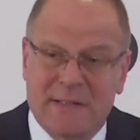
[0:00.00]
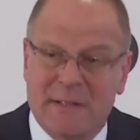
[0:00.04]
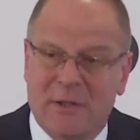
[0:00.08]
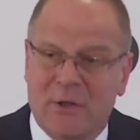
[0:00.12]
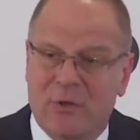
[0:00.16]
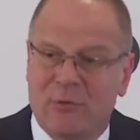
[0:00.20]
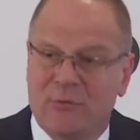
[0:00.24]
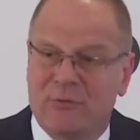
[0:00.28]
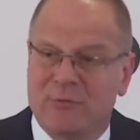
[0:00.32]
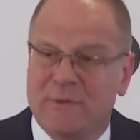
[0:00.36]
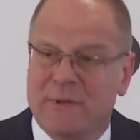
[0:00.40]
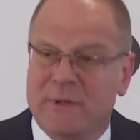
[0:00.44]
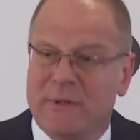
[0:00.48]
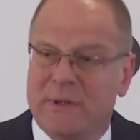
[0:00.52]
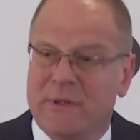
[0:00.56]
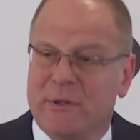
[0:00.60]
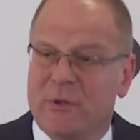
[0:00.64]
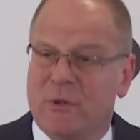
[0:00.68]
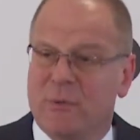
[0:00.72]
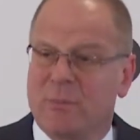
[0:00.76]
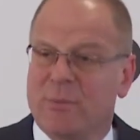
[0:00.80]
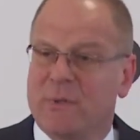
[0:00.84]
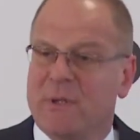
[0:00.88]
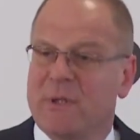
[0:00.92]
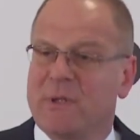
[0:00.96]
of the
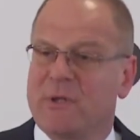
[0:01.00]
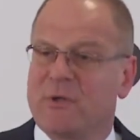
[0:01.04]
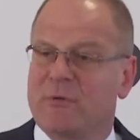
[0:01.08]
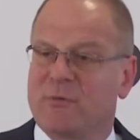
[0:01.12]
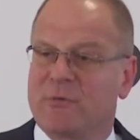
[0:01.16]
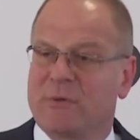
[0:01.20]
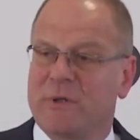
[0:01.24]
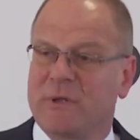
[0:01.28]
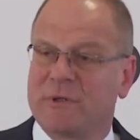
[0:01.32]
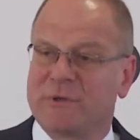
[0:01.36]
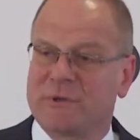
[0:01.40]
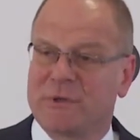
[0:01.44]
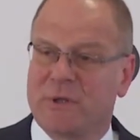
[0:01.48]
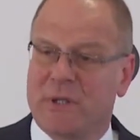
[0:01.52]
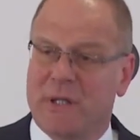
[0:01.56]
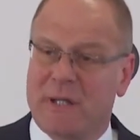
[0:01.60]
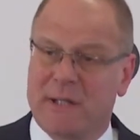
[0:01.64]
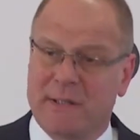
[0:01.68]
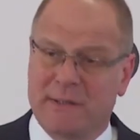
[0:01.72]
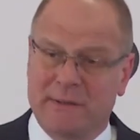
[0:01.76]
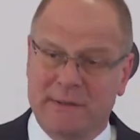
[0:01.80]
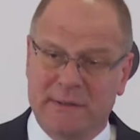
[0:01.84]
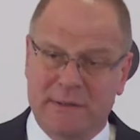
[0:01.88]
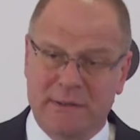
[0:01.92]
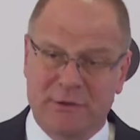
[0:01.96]
European Year of Cultural
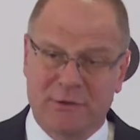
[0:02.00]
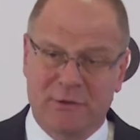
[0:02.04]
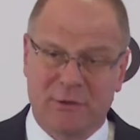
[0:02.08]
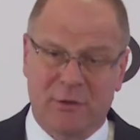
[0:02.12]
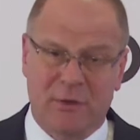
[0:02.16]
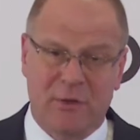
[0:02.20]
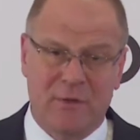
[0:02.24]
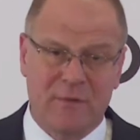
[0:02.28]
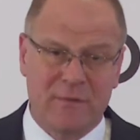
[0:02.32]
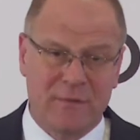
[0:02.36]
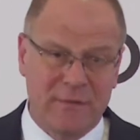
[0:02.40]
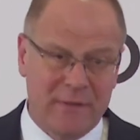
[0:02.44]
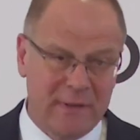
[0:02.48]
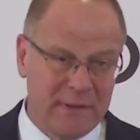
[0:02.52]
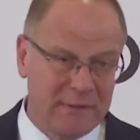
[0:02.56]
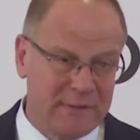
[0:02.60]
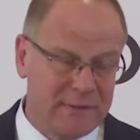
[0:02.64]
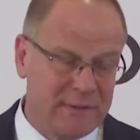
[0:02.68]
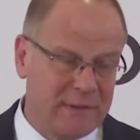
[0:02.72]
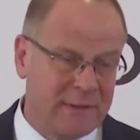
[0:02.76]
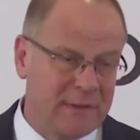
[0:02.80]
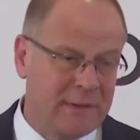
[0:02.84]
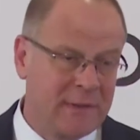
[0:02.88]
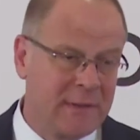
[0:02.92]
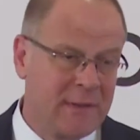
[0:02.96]
Heritage on the
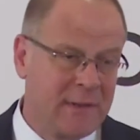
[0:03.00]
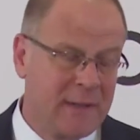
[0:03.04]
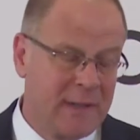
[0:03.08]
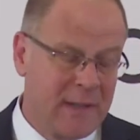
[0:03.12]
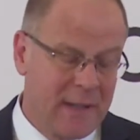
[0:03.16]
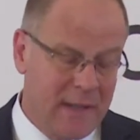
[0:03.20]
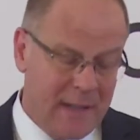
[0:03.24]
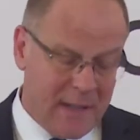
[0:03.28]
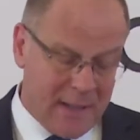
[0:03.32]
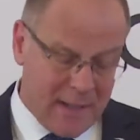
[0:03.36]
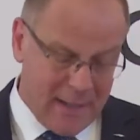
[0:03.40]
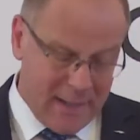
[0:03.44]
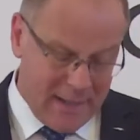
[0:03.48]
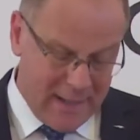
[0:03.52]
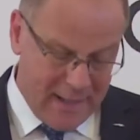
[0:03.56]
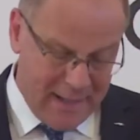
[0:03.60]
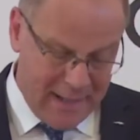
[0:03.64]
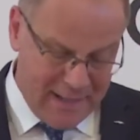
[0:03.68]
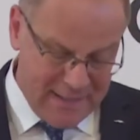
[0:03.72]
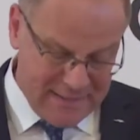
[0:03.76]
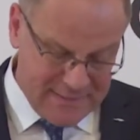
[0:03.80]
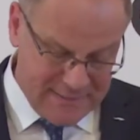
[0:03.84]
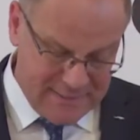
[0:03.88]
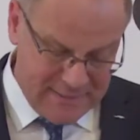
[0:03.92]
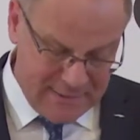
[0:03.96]
other.
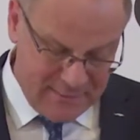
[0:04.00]
As the